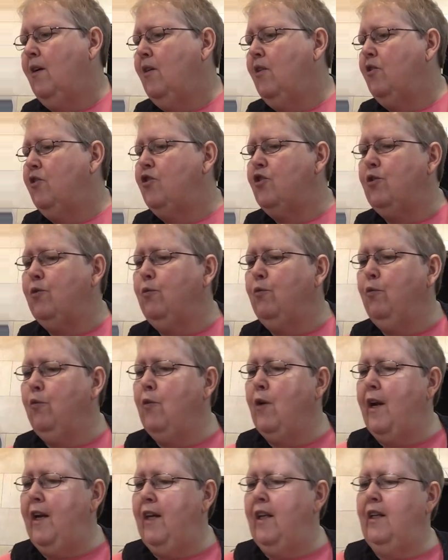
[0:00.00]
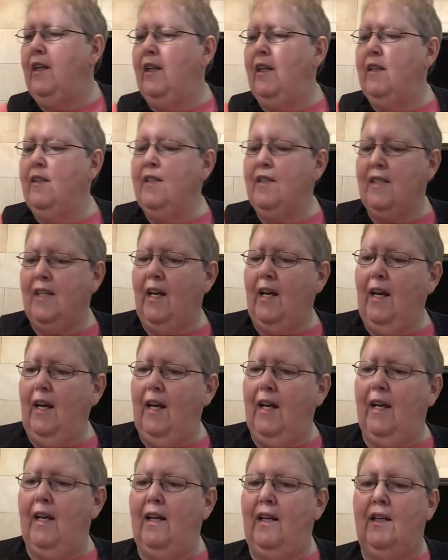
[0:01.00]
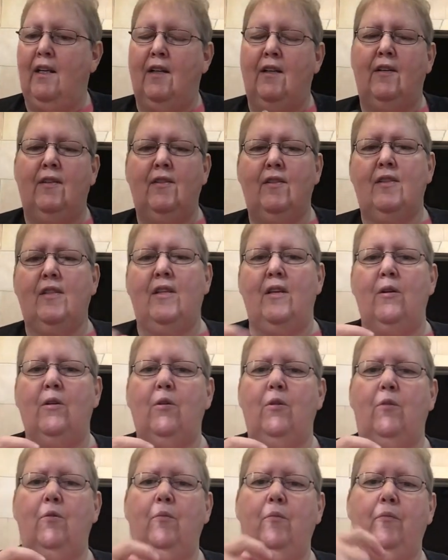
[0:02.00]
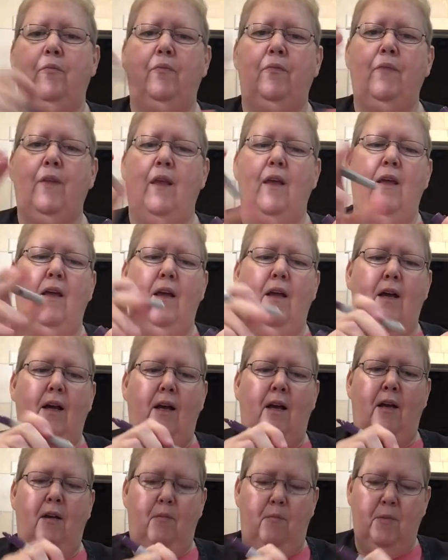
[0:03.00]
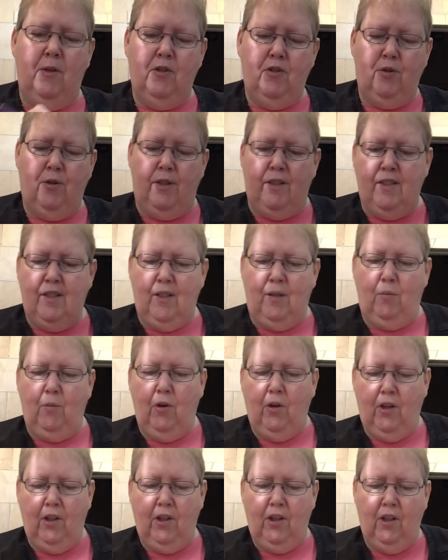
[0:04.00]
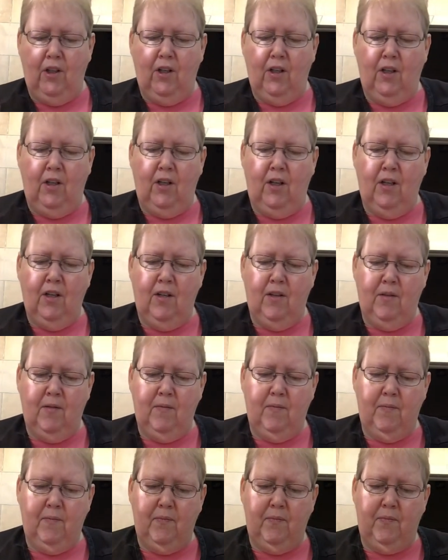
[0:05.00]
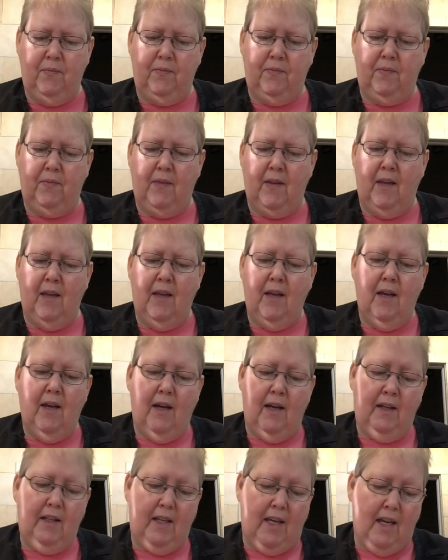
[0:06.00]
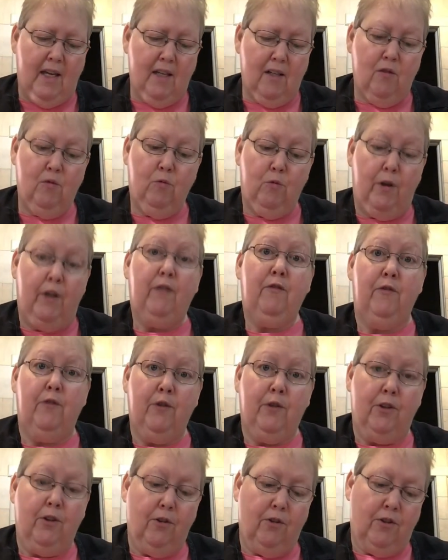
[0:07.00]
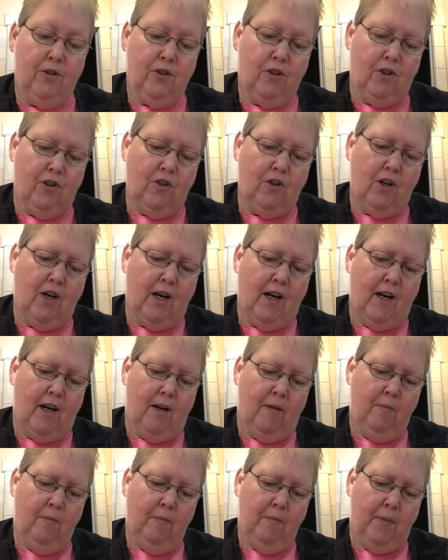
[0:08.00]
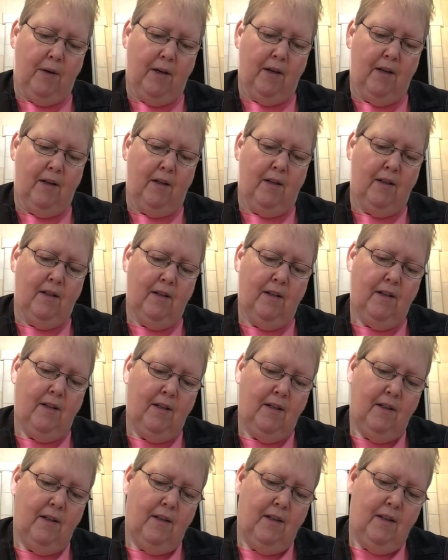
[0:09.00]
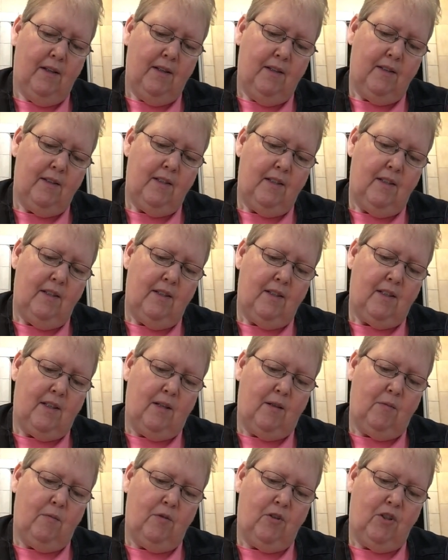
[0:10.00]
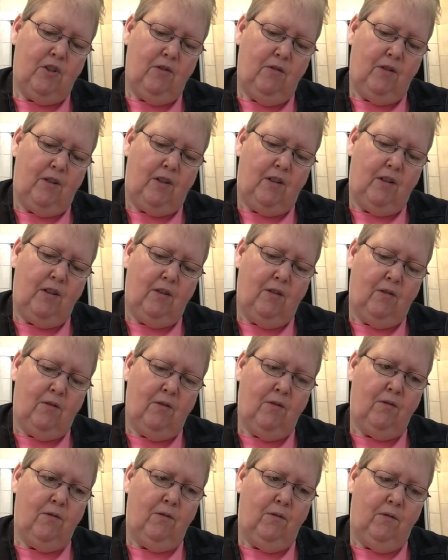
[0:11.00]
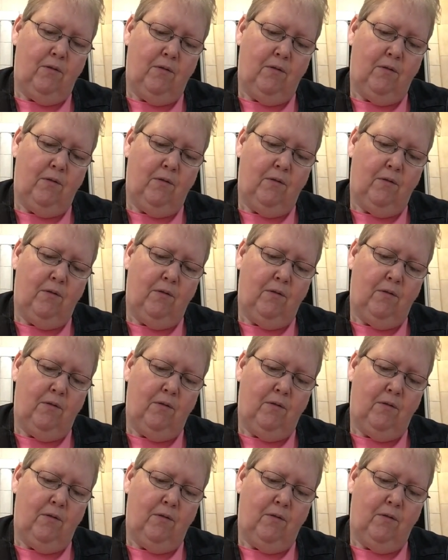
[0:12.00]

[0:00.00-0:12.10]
to write inside. So I have my trusty marker. Again, wait for yours to dry, but since I'm showing you,